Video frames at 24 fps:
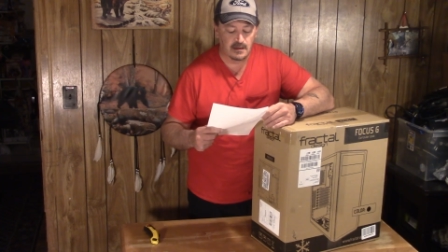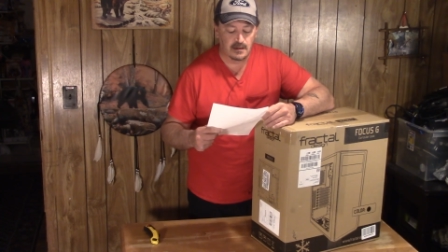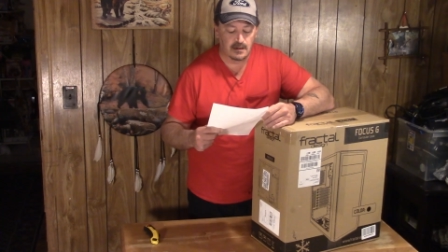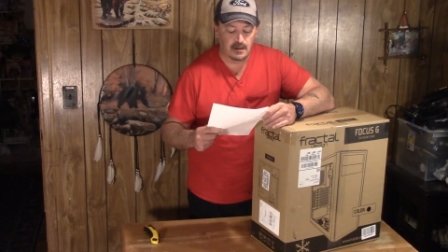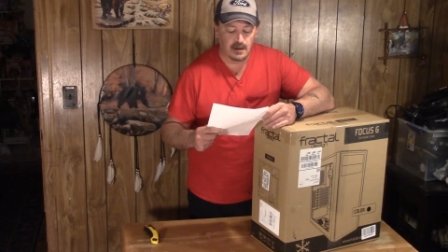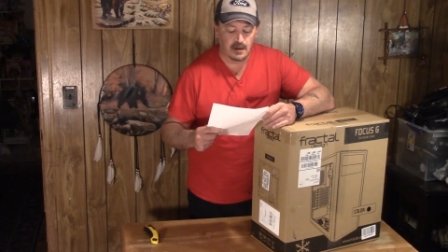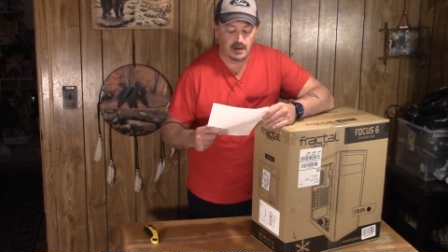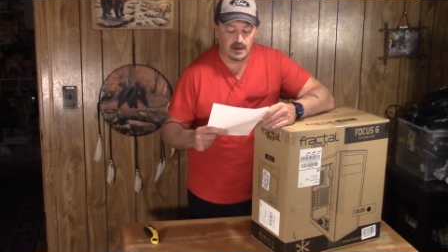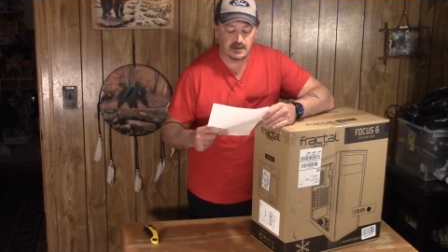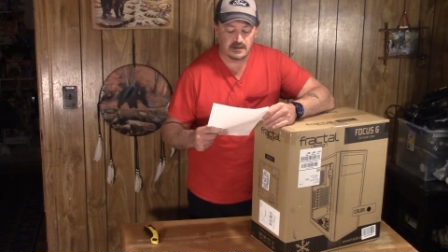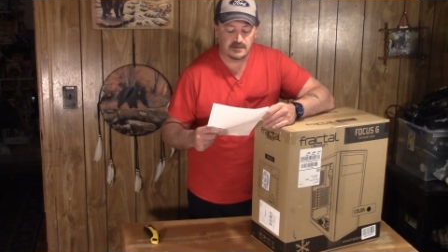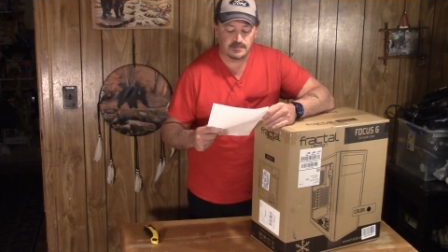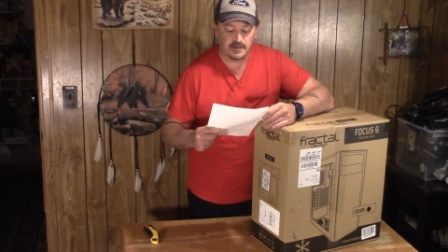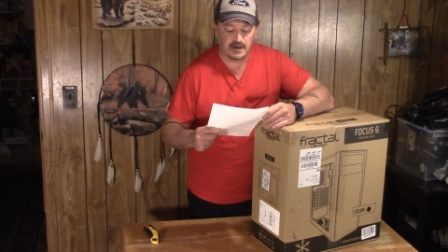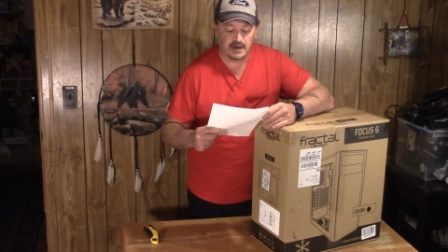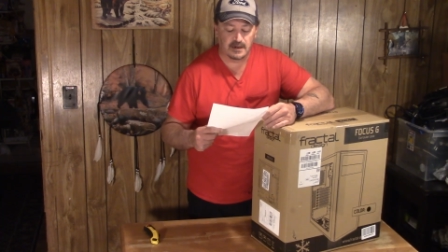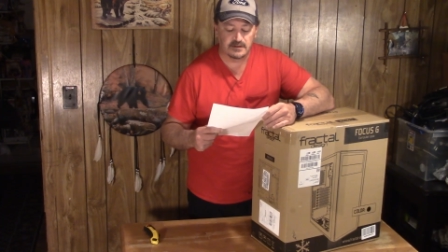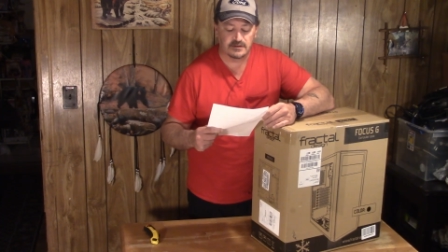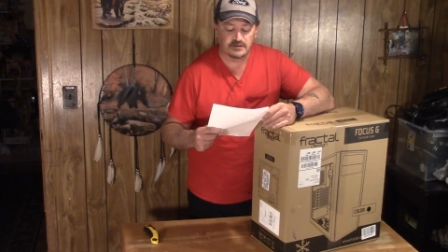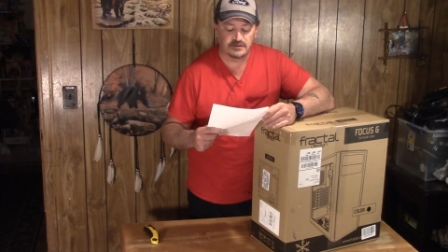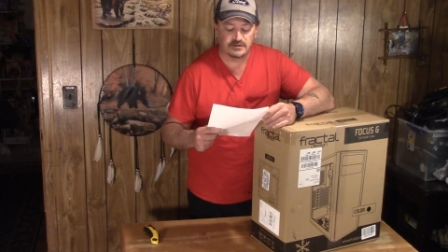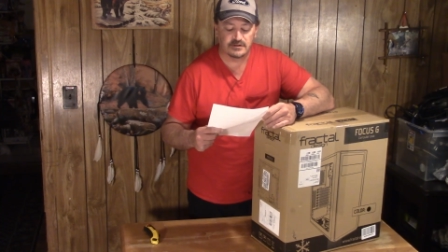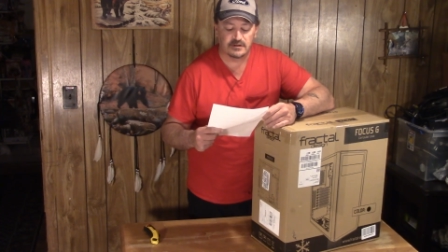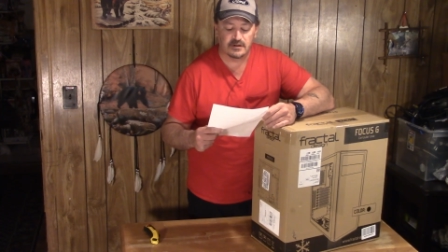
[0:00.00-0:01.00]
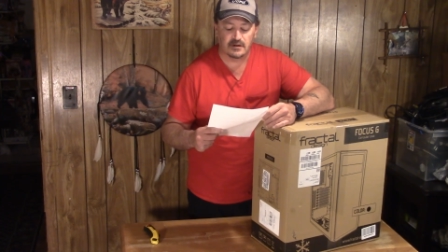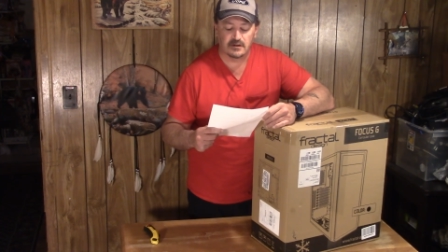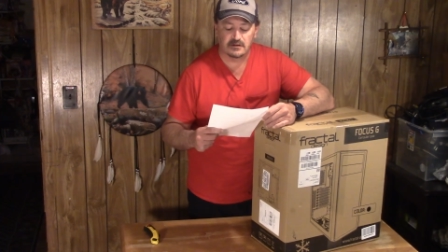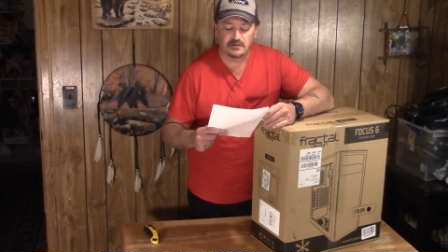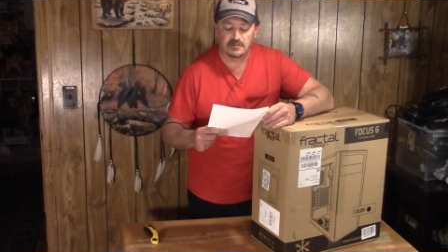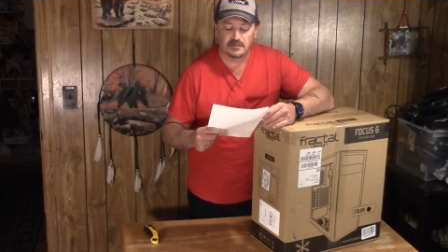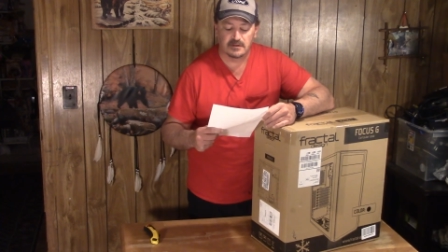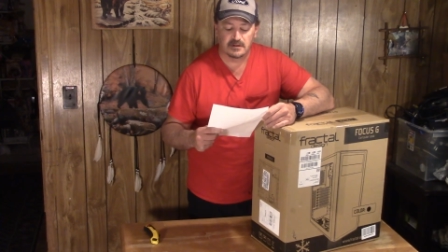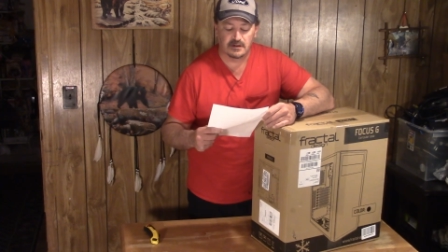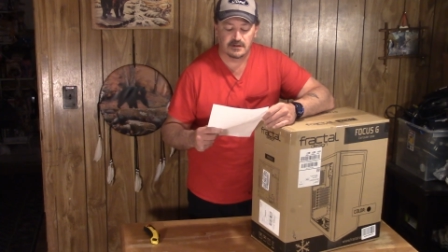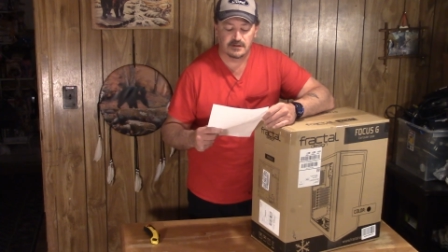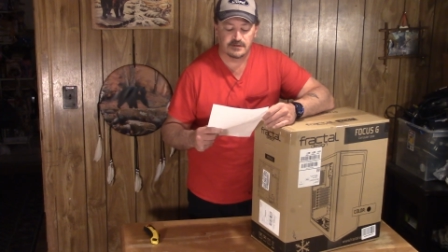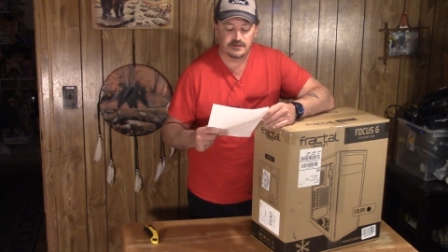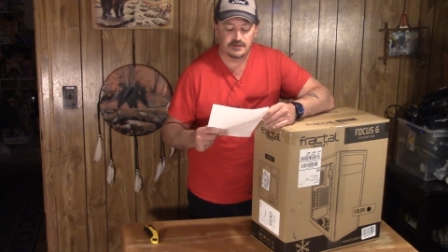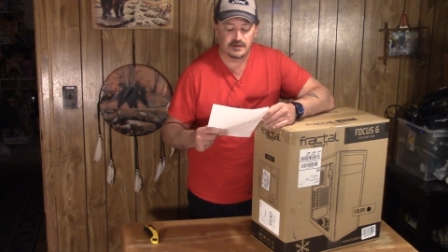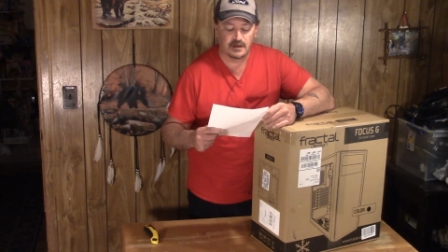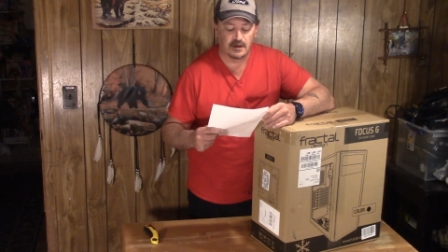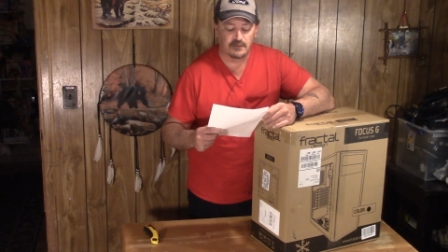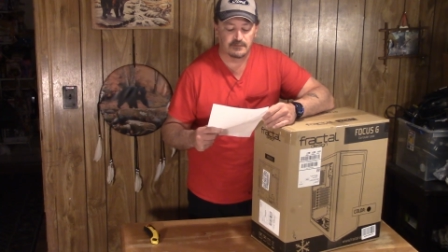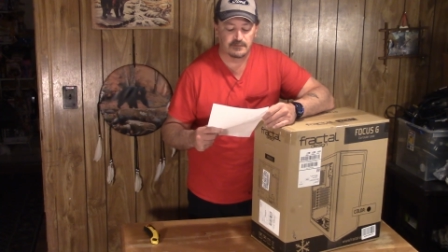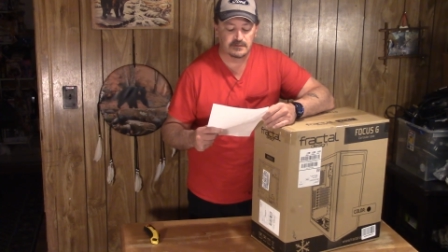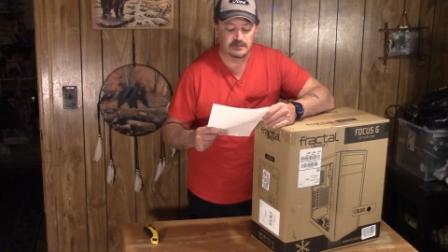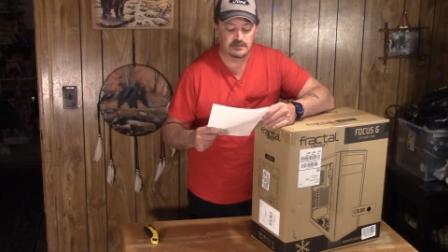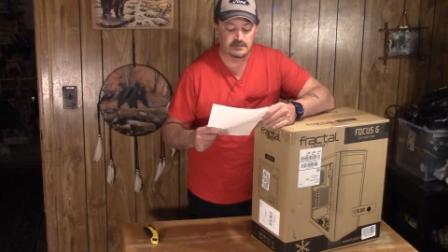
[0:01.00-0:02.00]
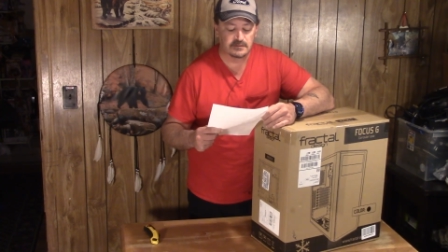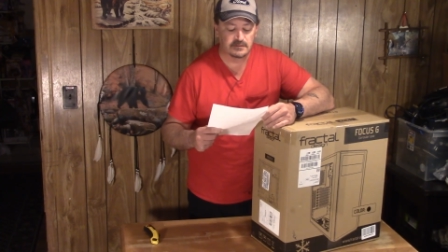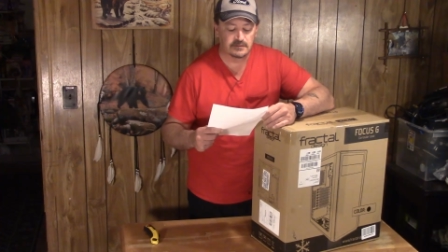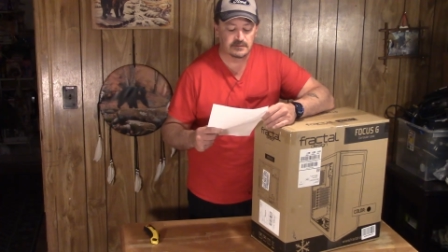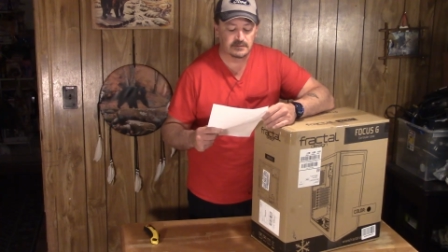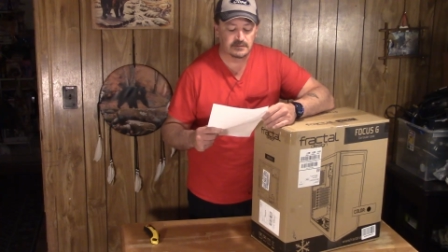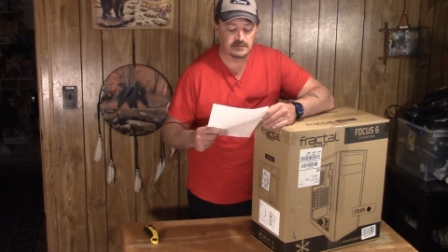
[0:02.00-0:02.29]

Uh, expansion slots, we got seven.